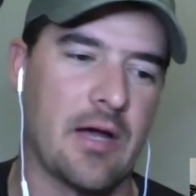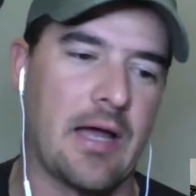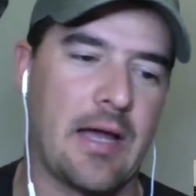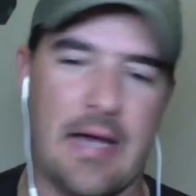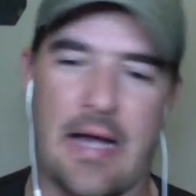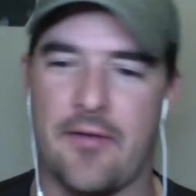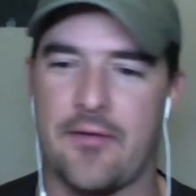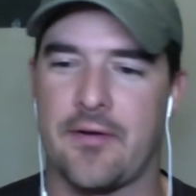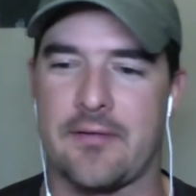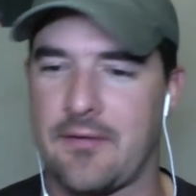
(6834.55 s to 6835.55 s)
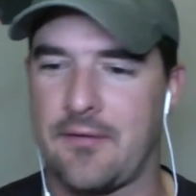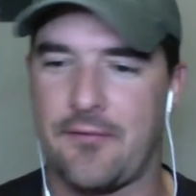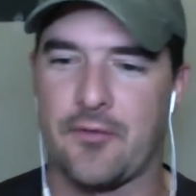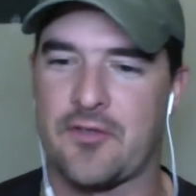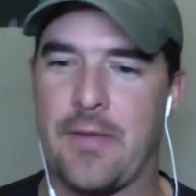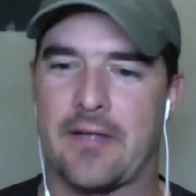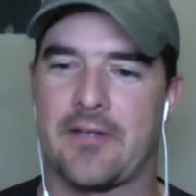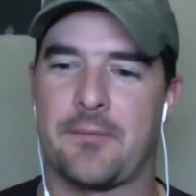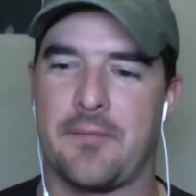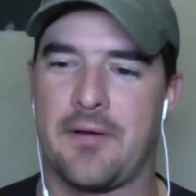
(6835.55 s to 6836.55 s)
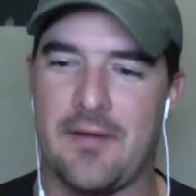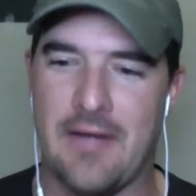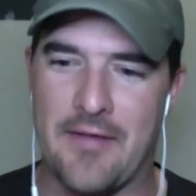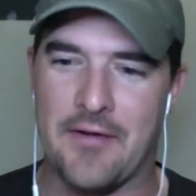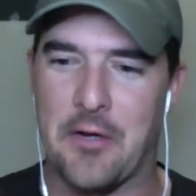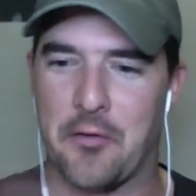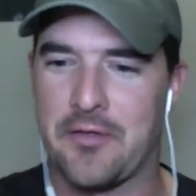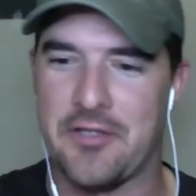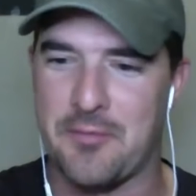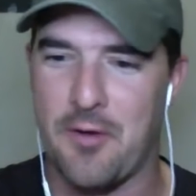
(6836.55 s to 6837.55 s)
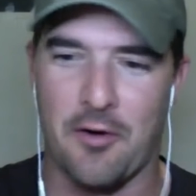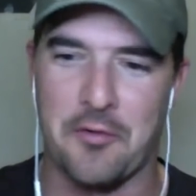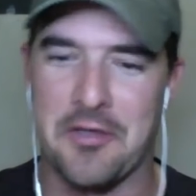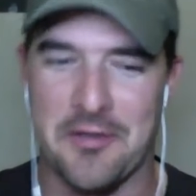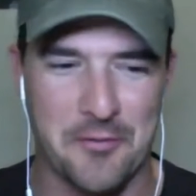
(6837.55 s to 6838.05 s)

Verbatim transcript: So I, I either the, the full spectrum. I either go really small or, or